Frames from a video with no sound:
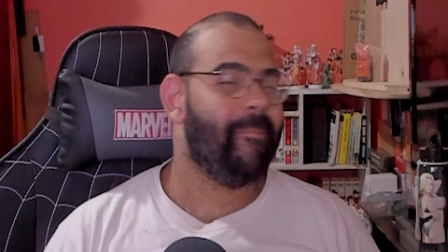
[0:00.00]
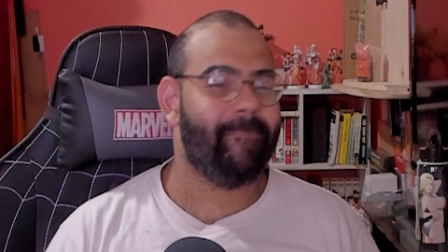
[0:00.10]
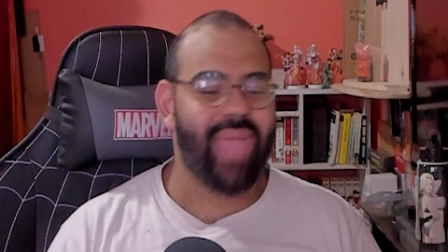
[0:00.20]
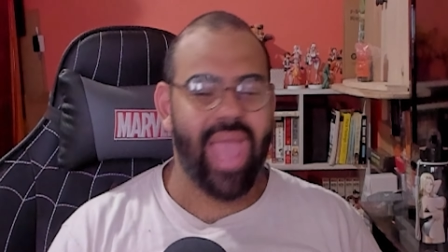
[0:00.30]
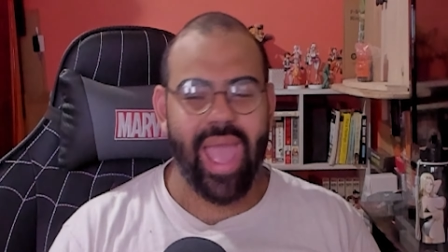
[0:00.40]

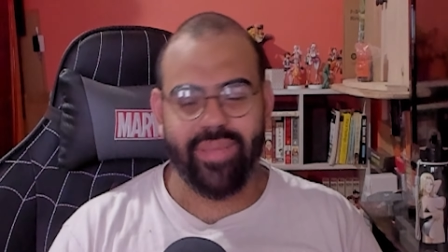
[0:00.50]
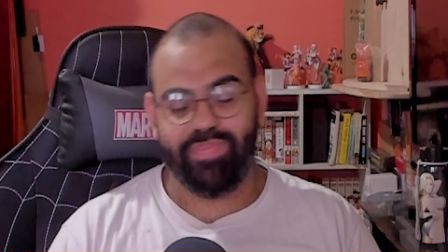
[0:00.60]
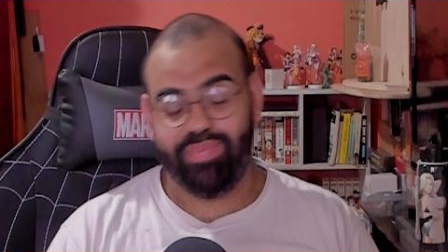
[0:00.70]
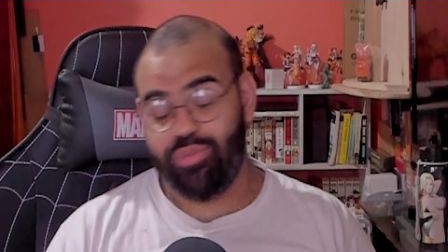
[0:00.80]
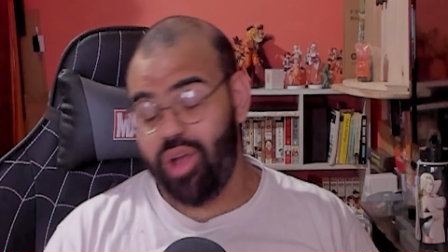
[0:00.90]
Matt,
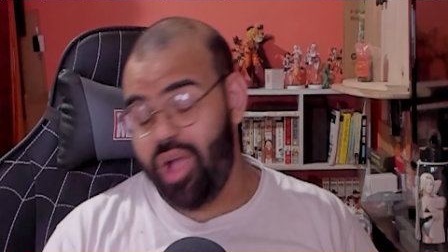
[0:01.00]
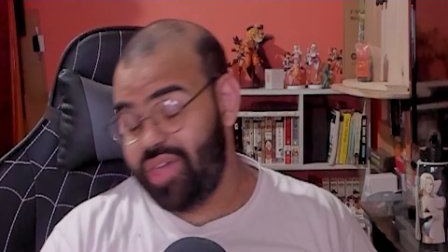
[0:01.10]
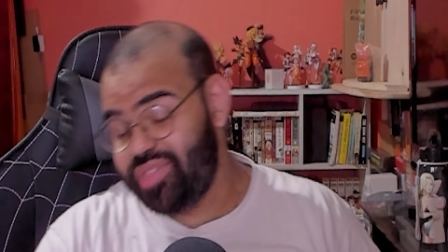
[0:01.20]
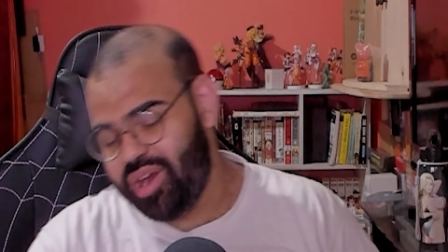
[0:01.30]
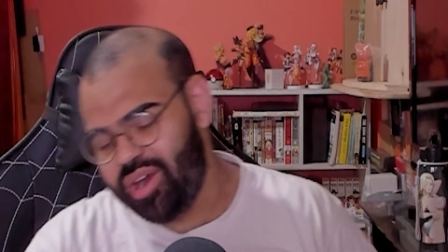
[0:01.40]

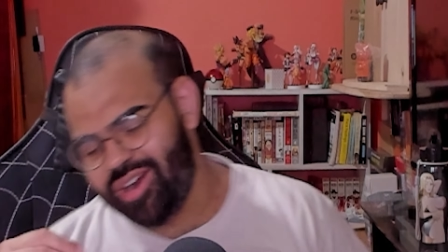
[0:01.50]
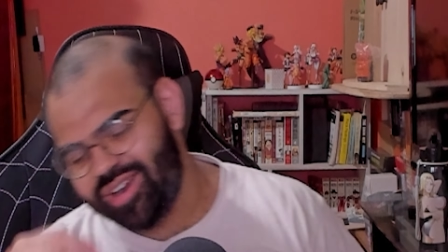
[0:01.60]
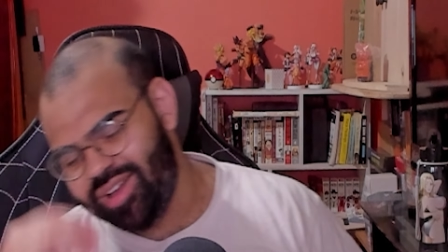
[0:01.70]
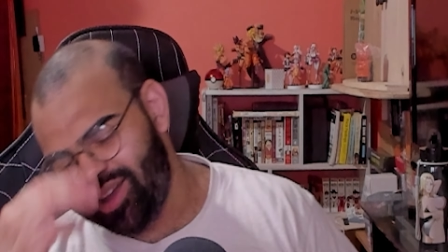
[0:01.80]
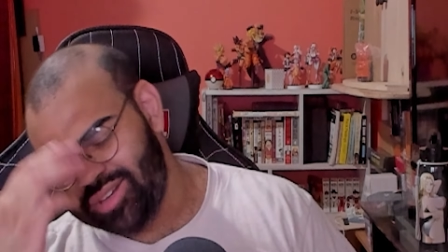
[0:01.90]

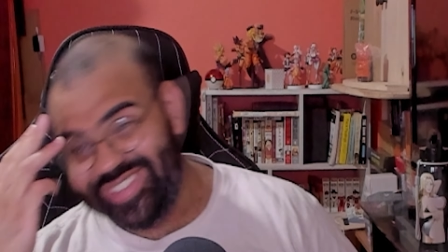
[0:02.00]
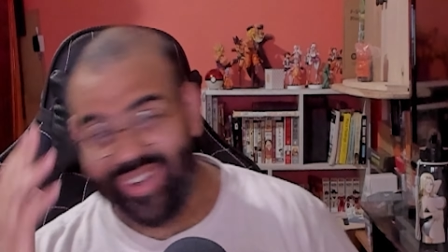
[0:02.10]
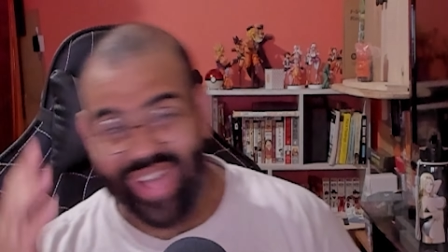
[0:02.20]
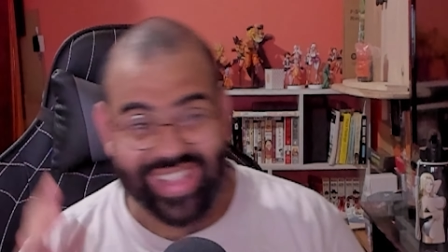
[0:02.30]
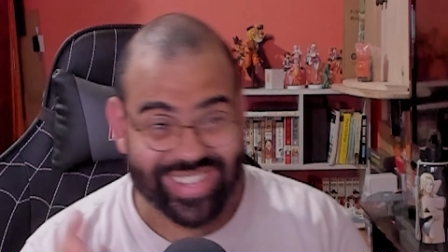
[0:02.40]
brother. Yo,
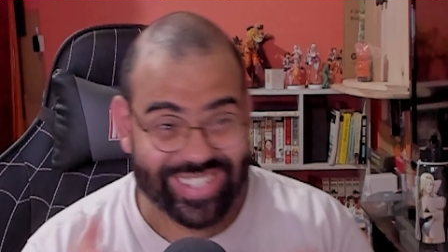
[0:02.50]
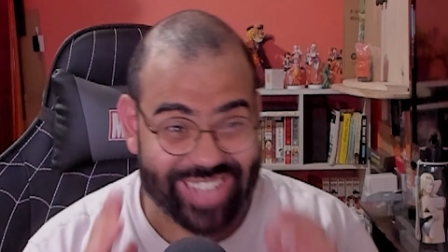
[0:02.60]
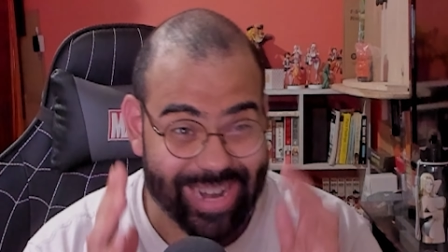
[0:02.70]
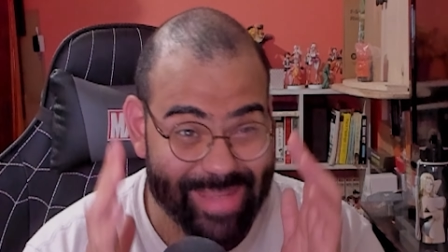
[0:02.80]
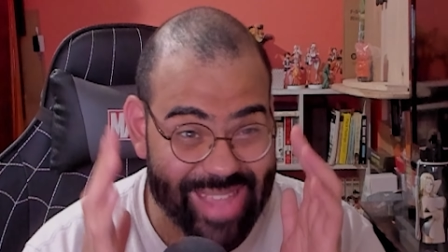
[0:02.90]
and this is
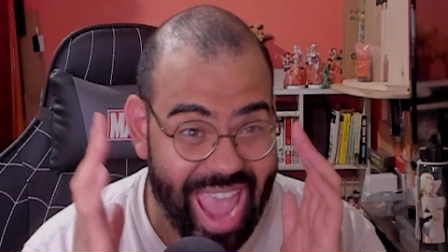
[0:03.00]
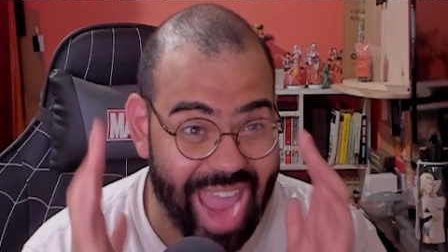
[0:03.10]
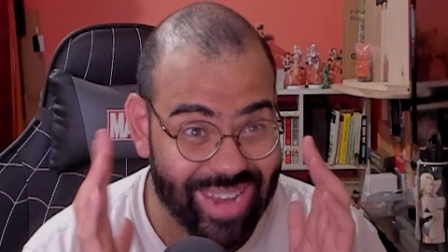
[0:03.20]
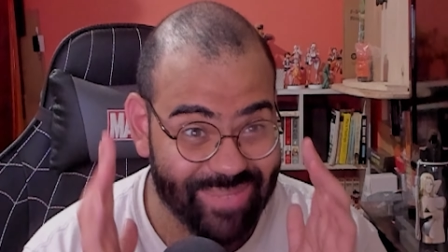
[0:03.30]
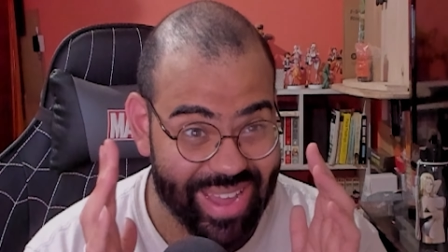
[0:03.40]
gonna be
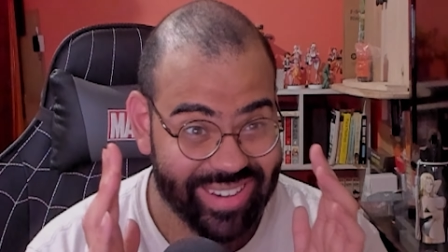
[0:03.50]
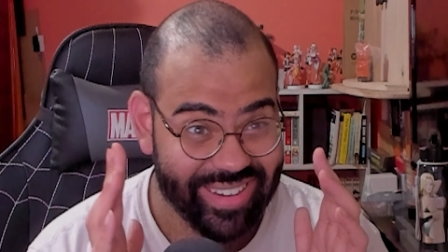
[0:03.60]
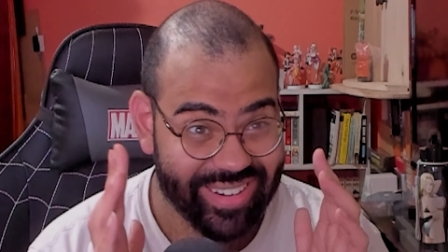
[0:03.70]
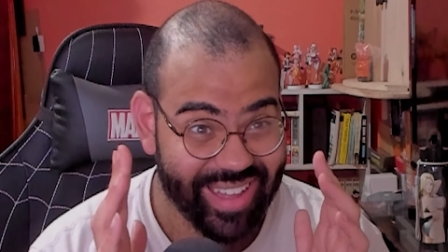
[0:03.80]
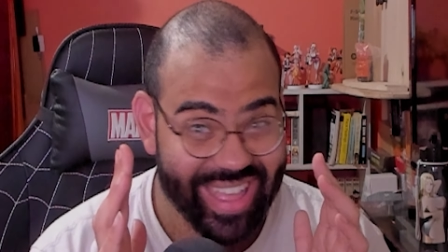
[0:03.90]

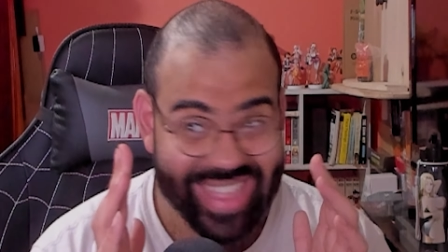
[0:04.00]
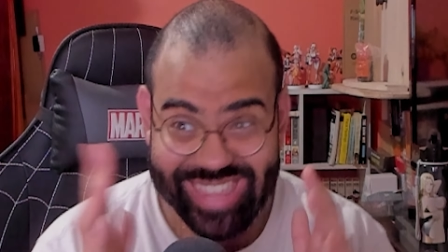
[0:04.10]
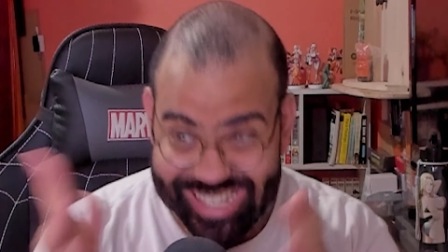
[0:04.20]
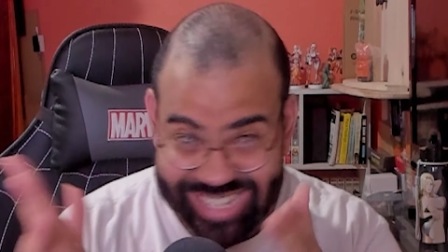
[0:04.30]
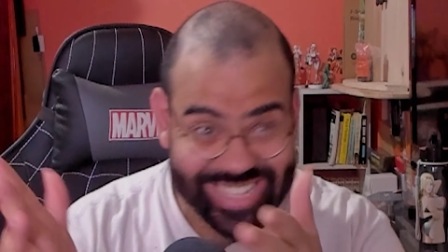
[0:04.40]
animated.
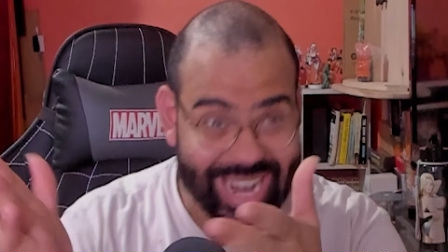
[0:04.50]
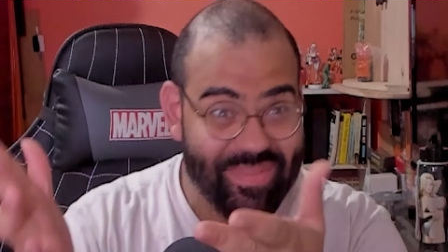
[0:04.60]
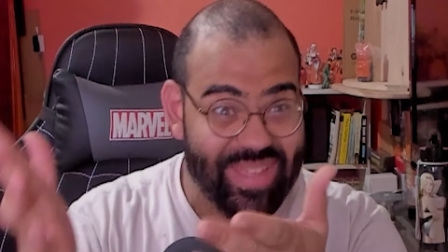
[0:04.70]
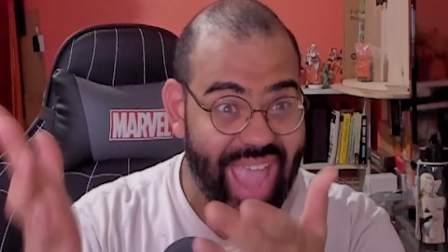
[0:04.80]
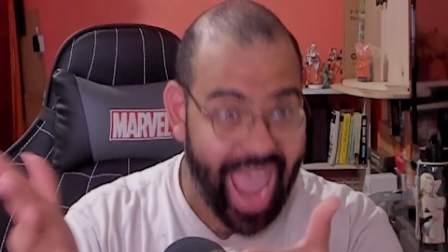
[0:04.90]
This is gonna
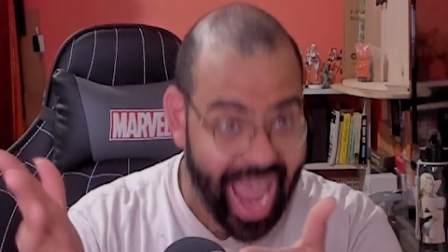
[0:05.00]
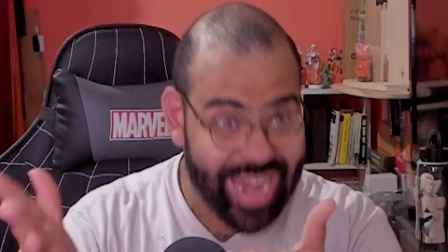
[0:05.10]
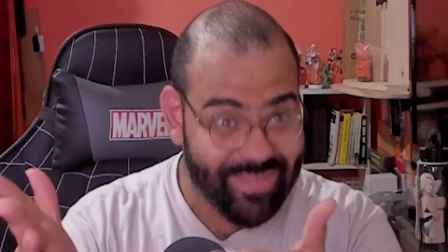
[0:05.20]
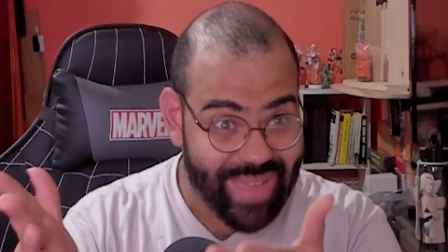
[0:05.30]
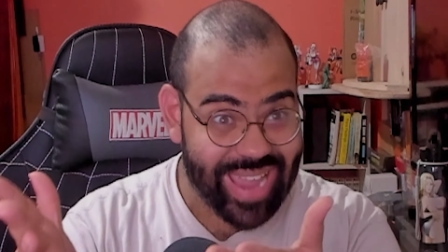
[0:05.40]
be
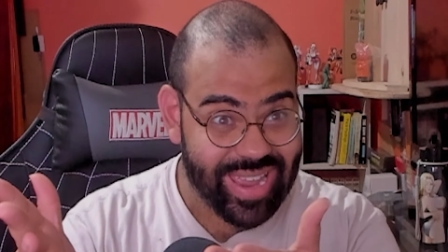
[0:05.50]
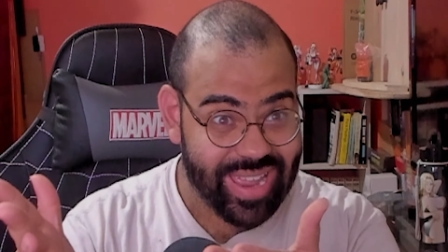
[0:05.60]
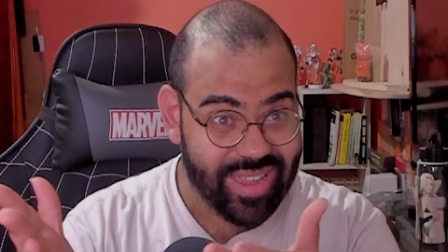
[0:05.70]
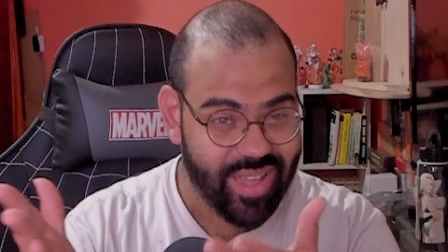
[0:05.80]
animated.